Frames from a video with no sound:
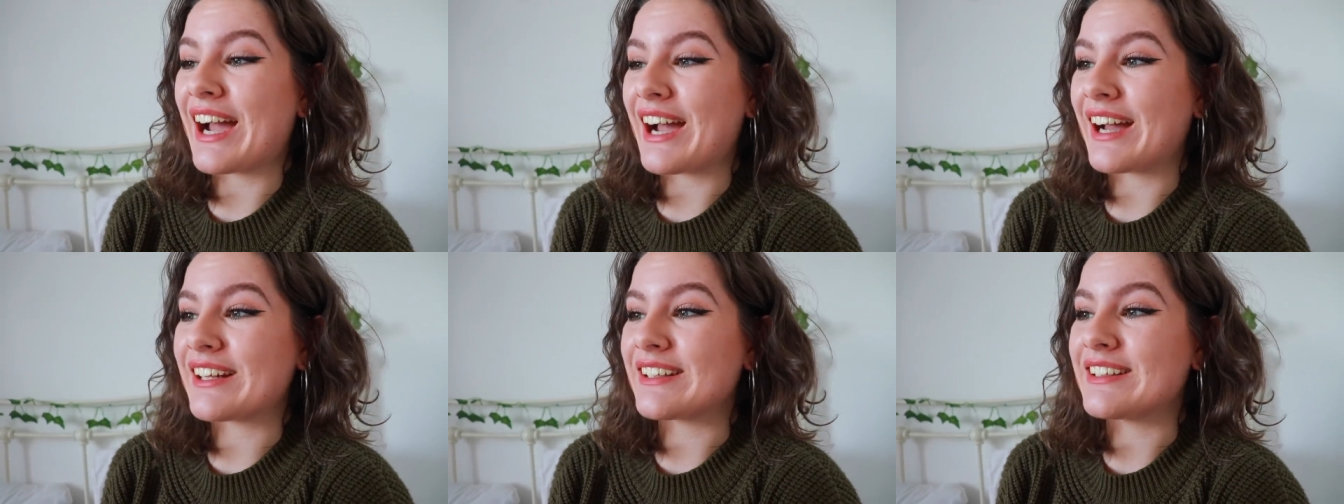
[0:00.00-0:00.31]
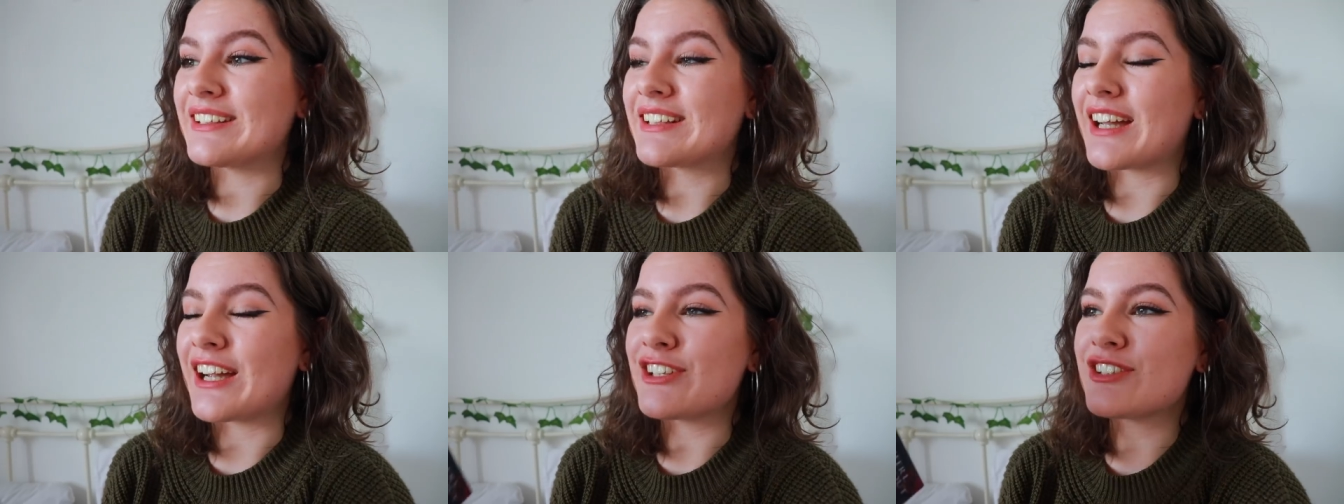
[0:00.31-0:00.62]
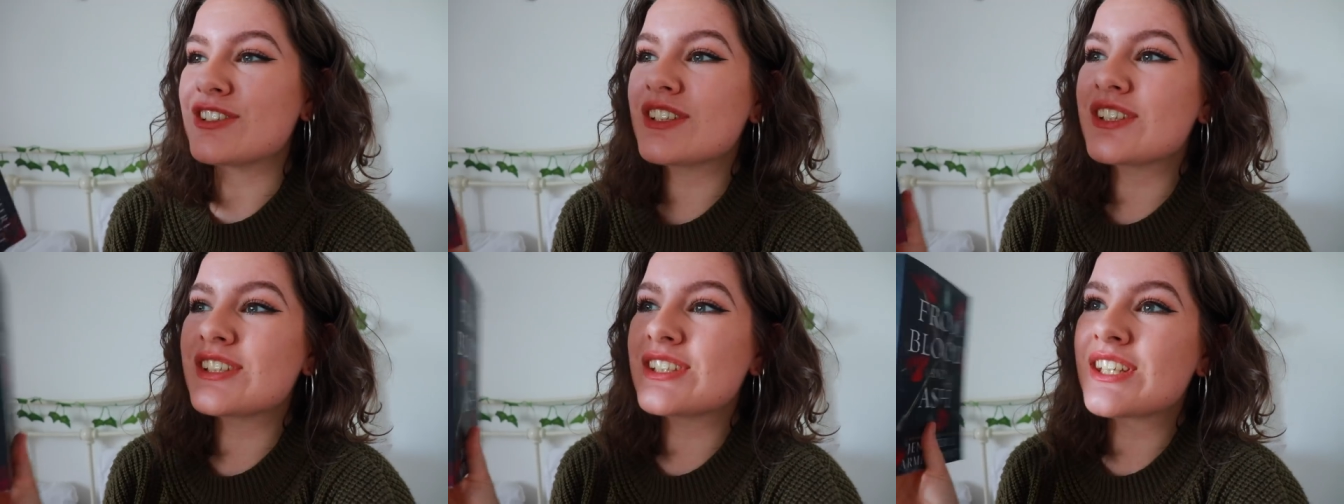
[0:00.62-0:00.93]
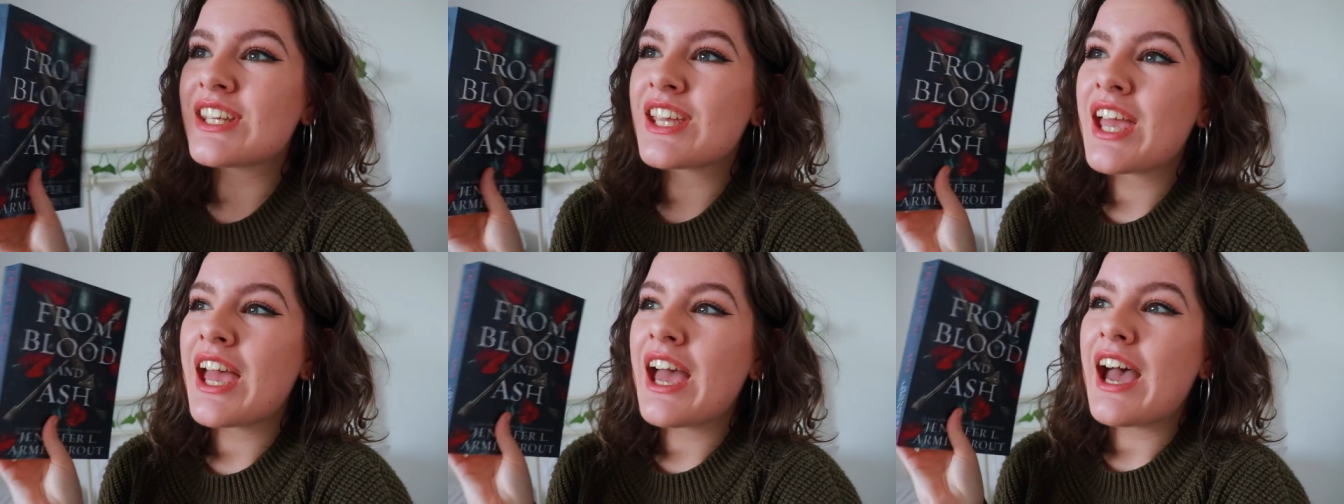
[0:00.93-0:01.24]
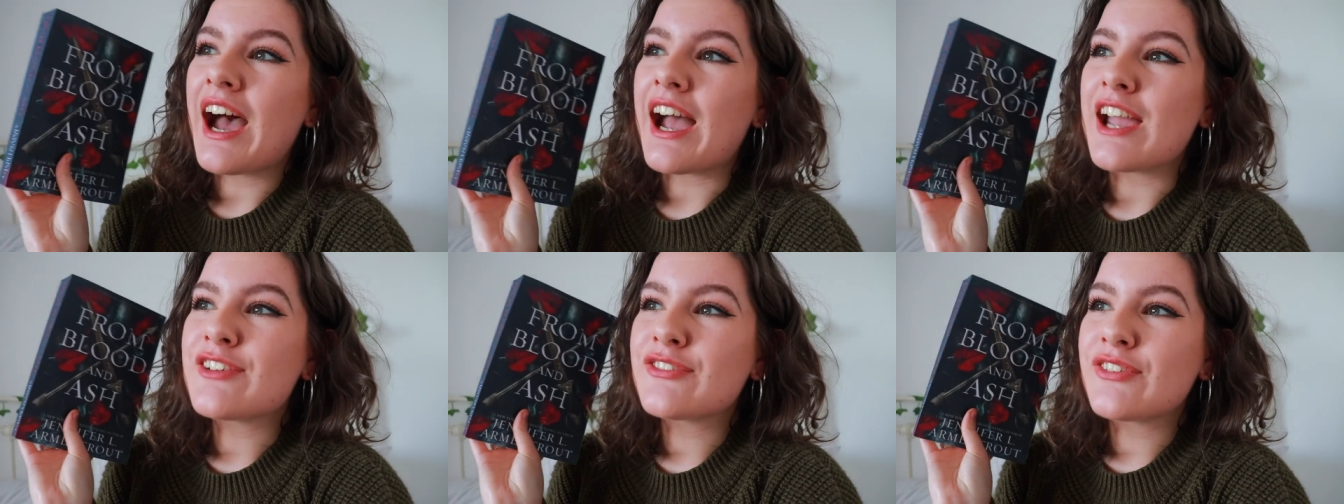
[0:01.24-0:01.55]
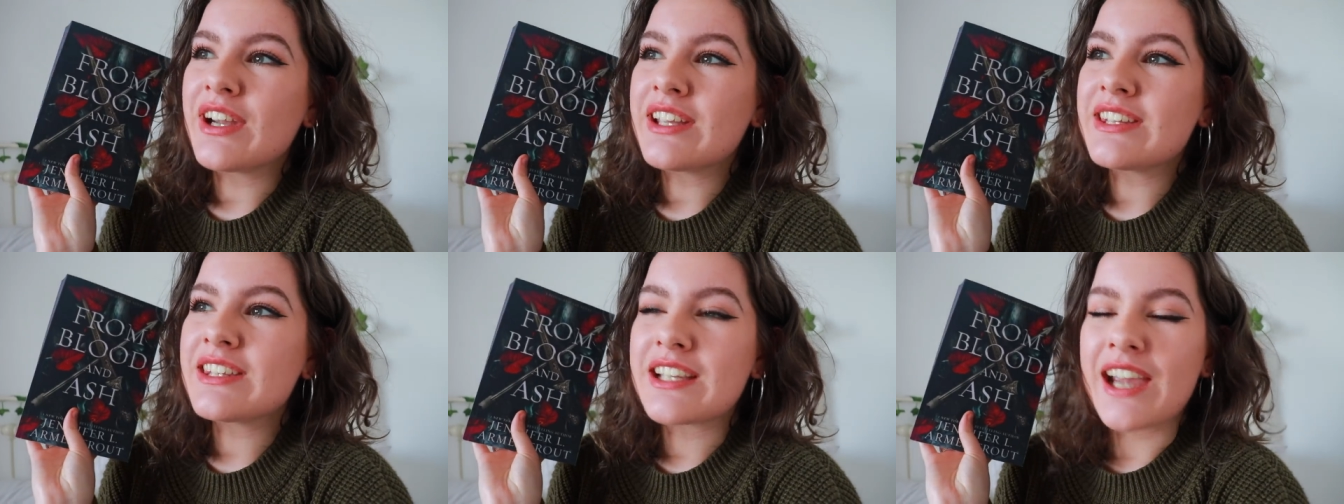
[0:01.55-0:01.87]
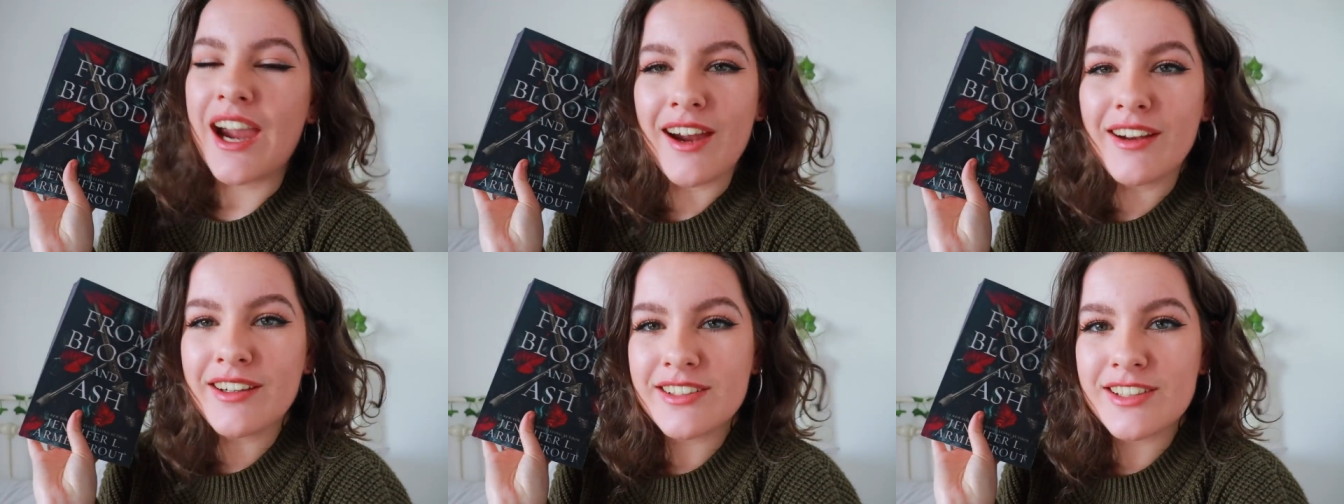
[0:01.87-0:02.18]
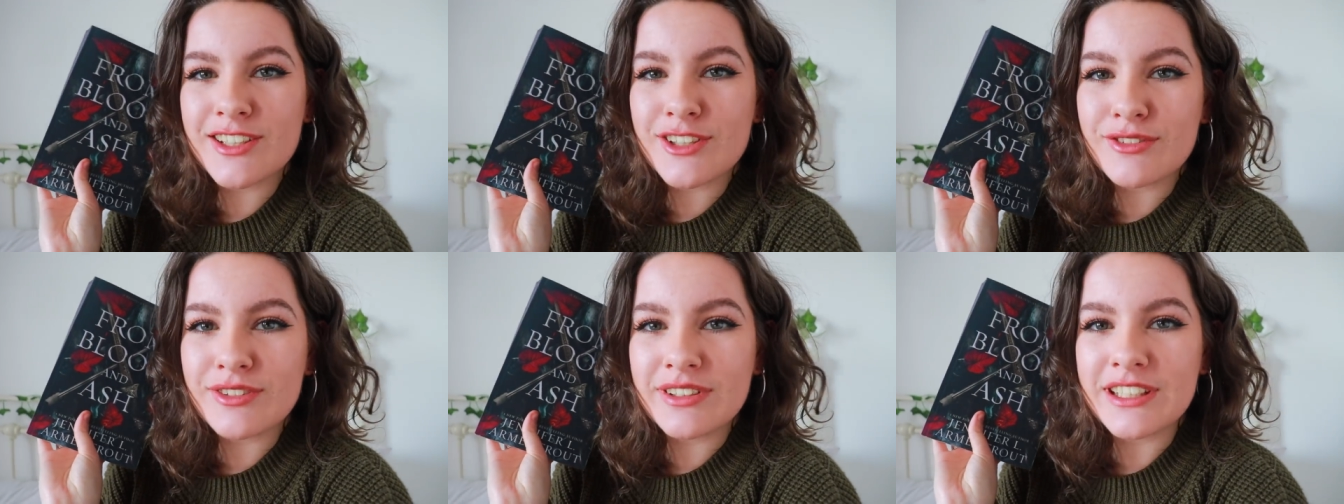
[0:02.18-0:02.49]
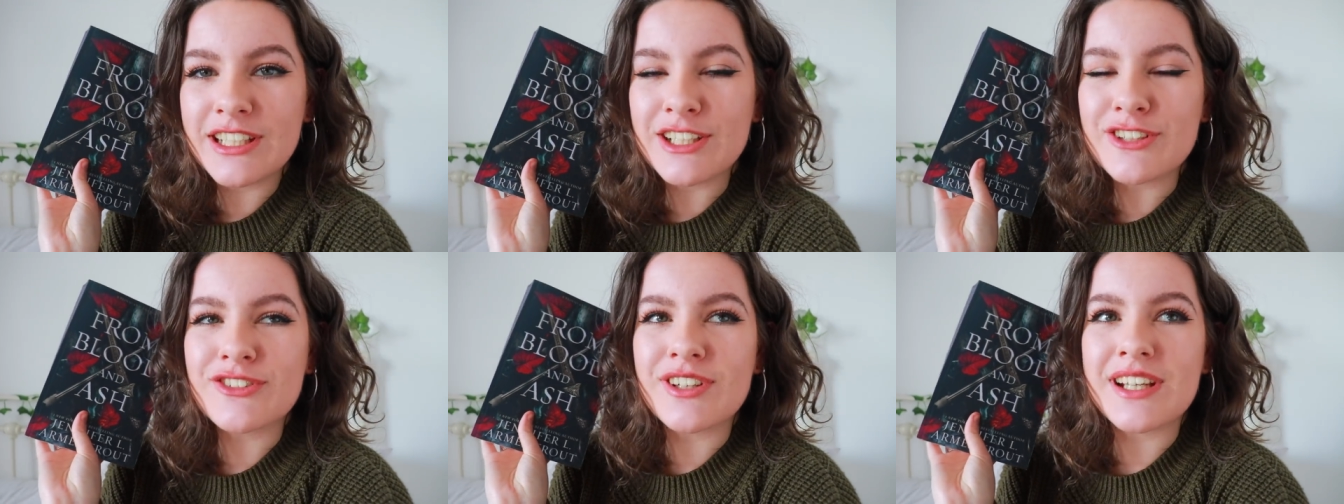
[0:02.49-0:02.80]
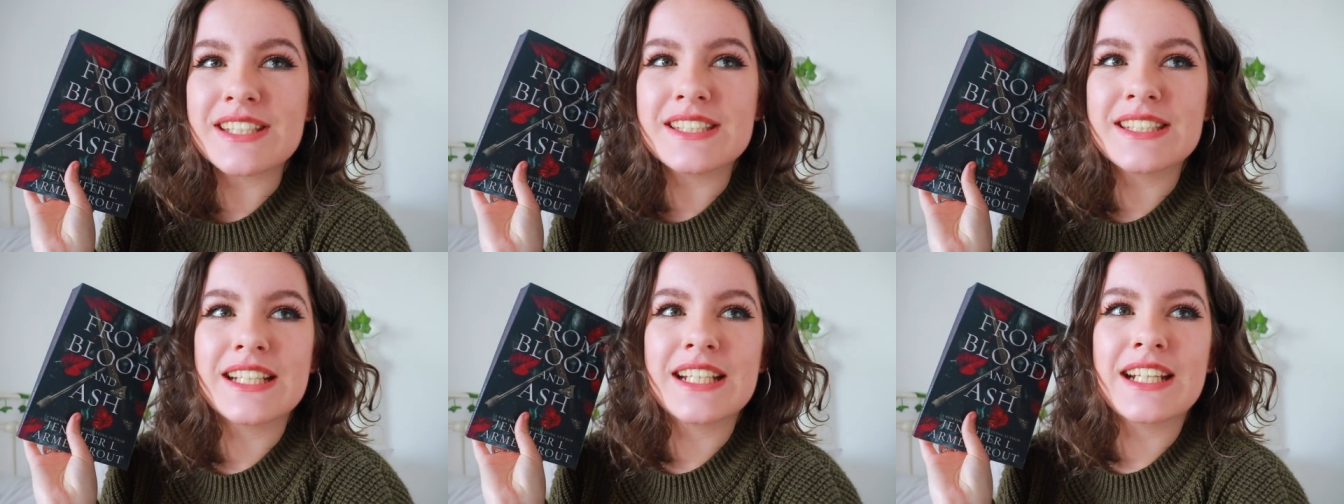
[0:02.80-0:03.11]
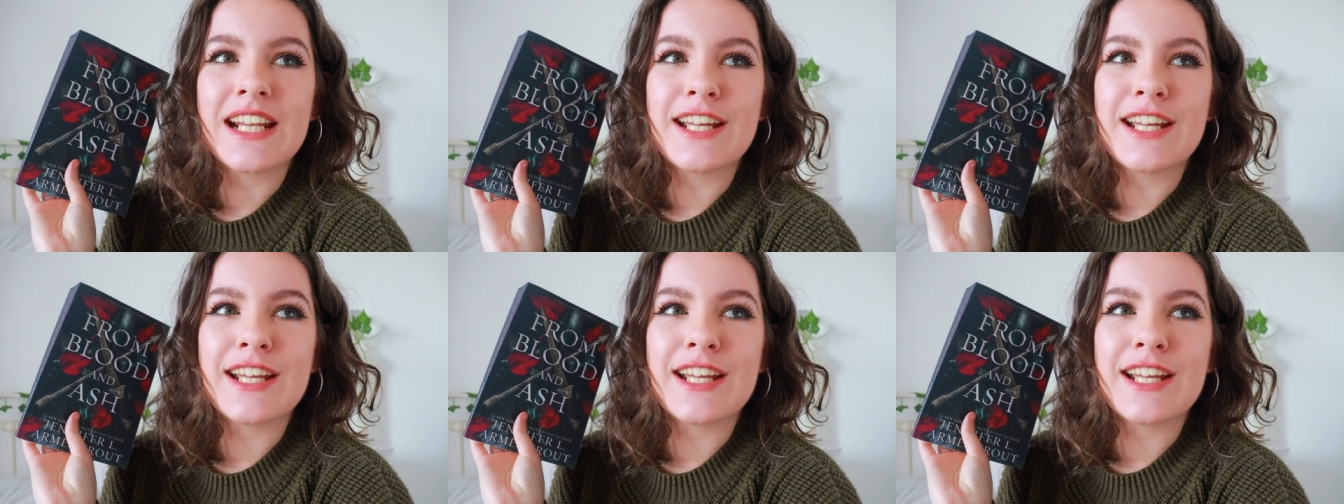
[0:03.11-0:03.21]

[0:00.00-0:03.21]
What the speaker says: And I find the characters really interesting.